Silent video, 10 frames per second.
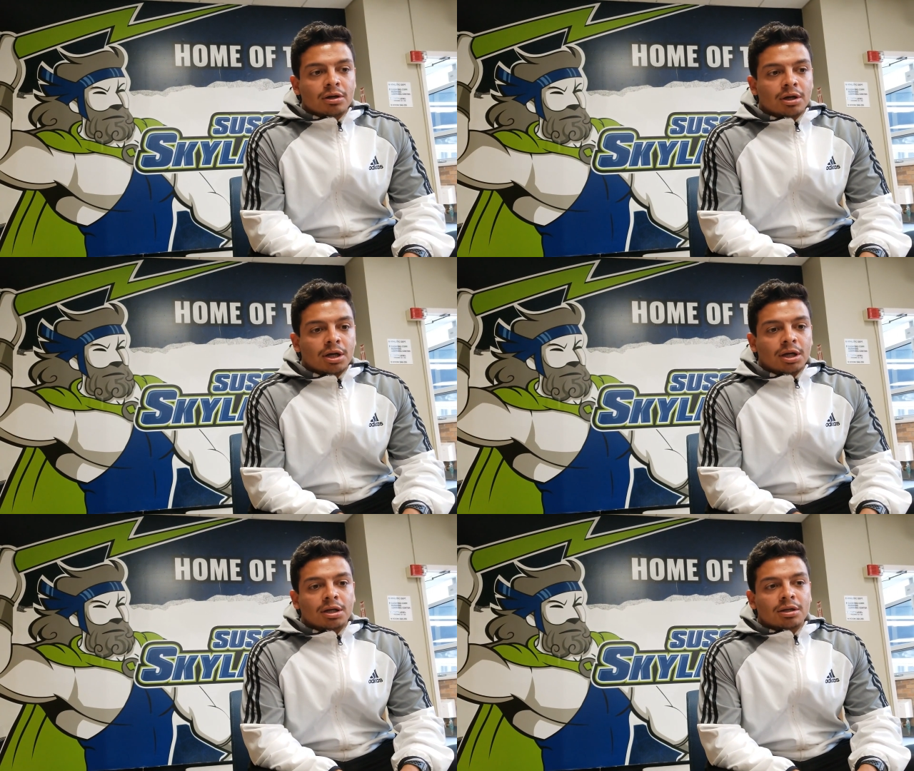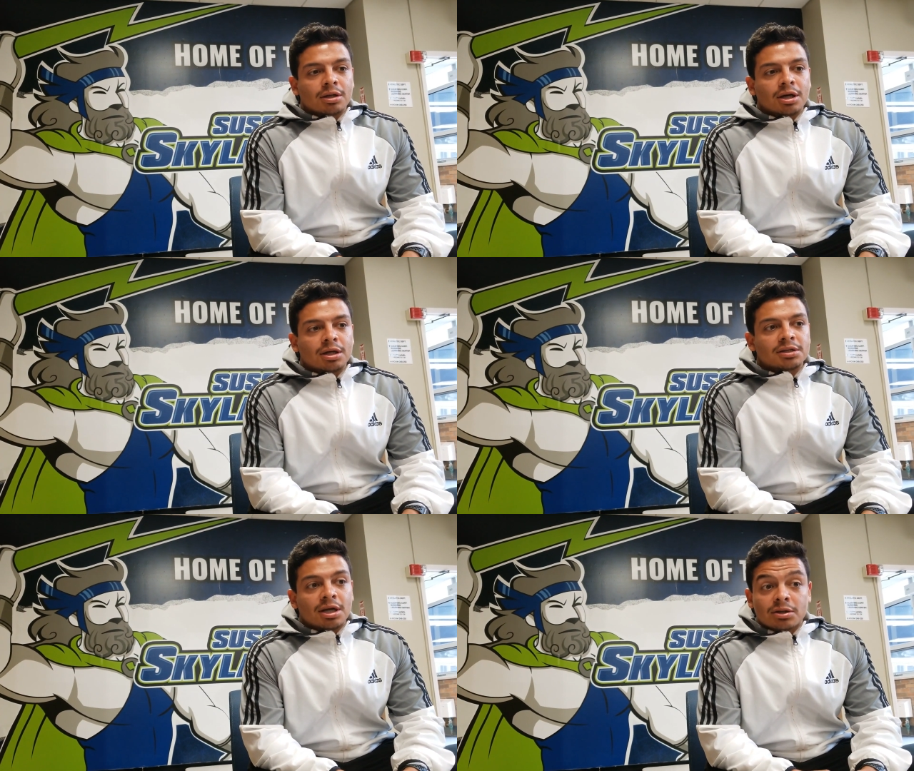And I
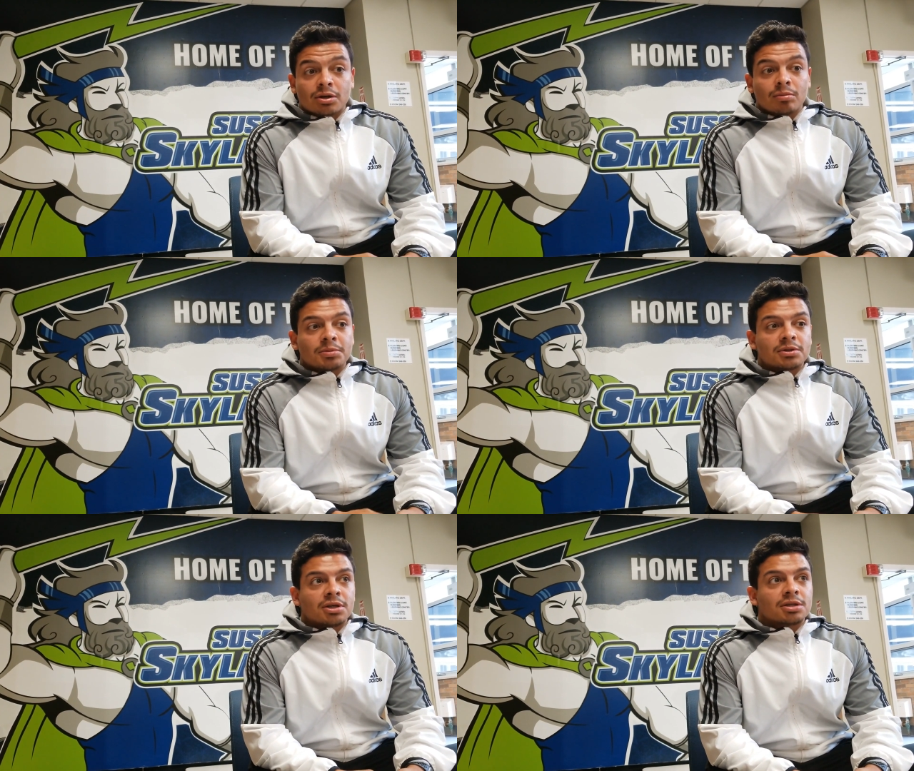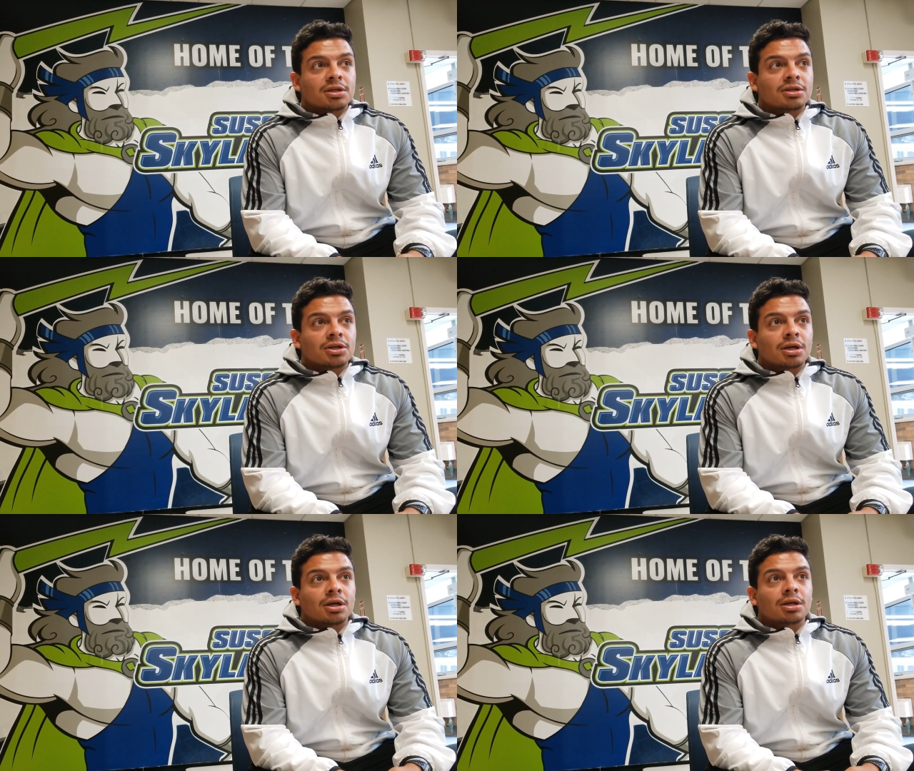decided to come up to Sussex, and
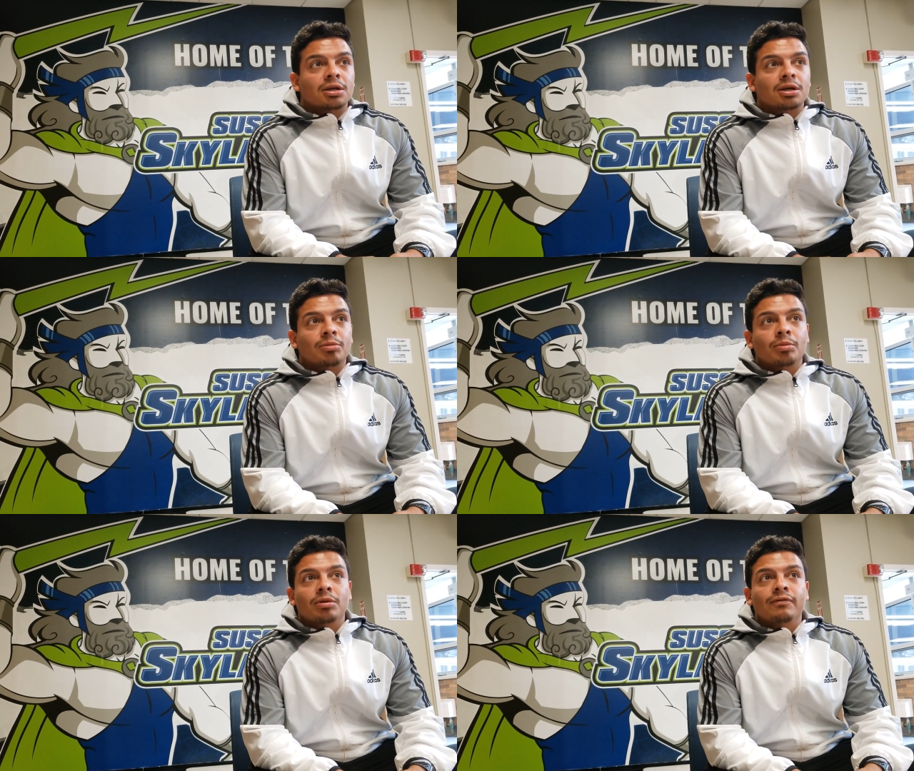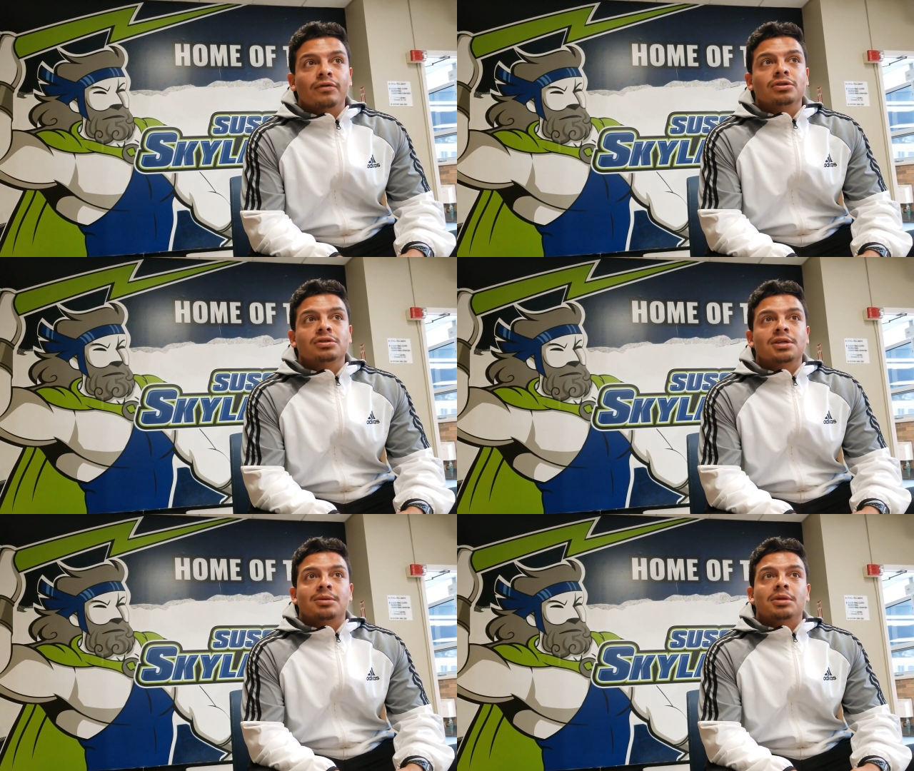I remember the
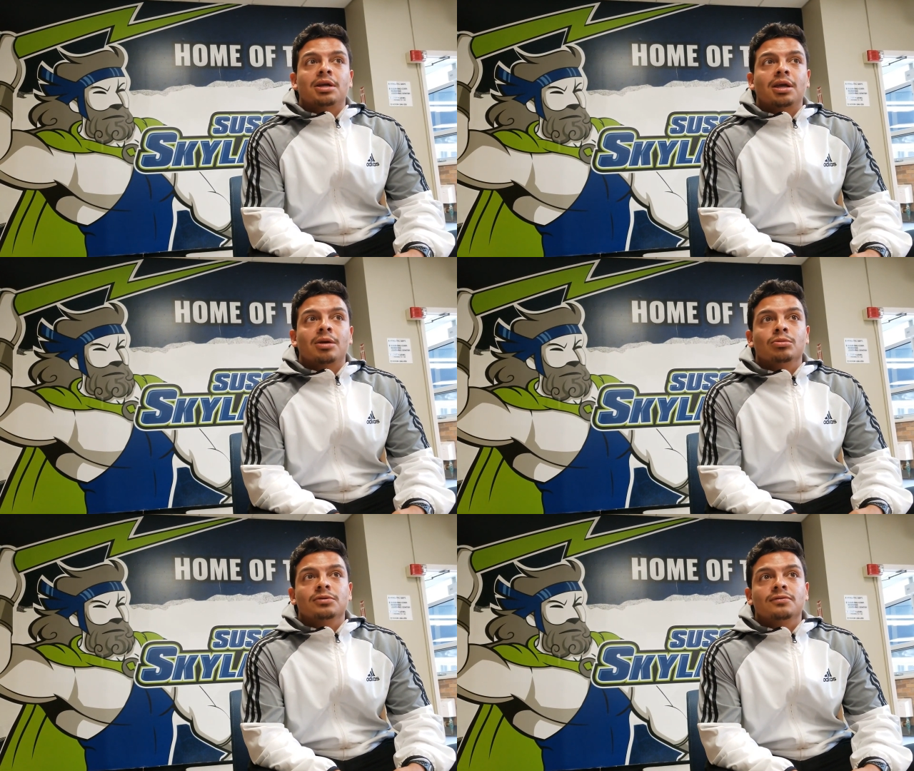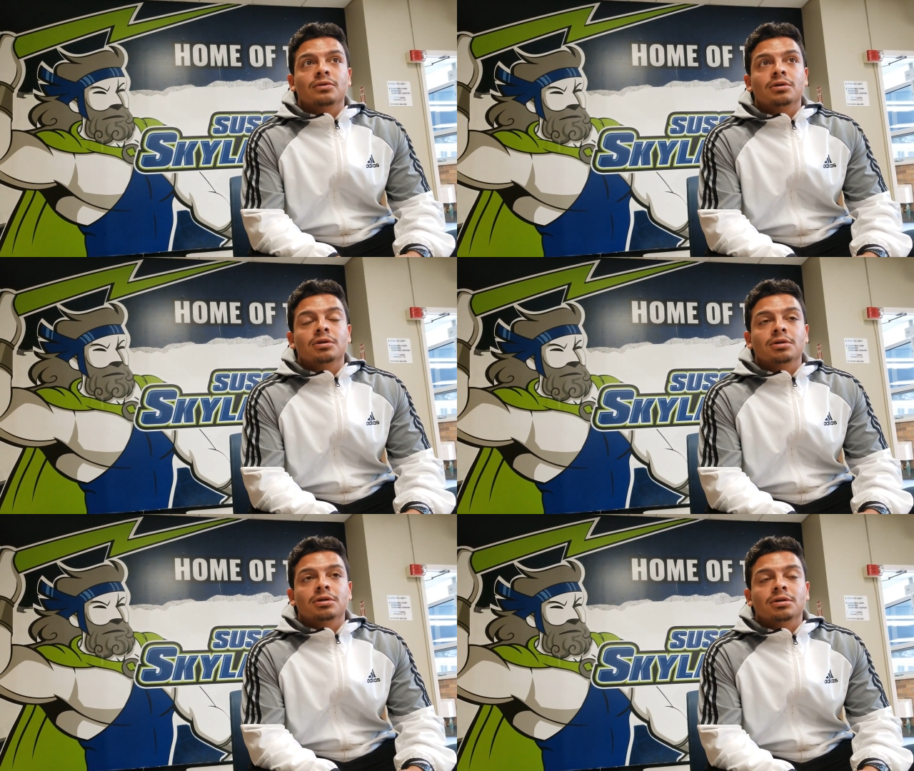first time that I came was for uh,